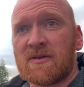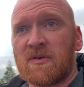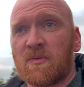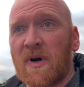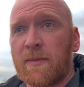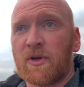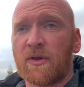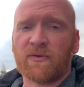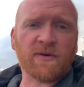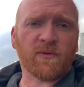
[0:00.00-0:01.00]
where I went out
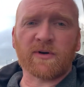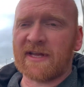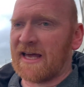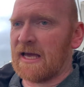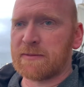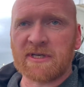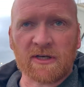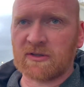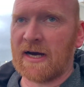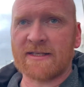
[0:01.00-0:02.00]
3 or 4 times and I
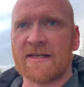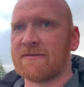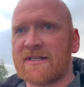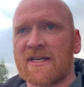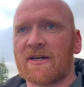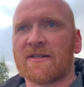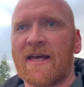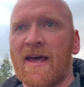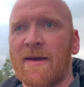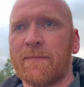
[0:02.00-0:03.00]
crashed every single
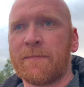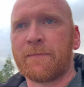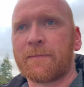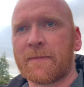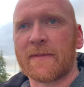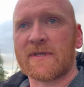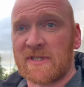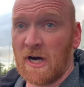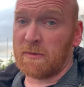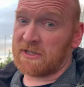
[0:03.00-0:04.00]
time.
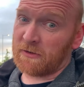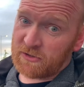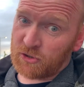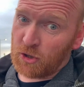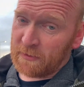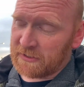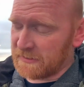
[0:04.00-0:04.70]
Scared myself stupid.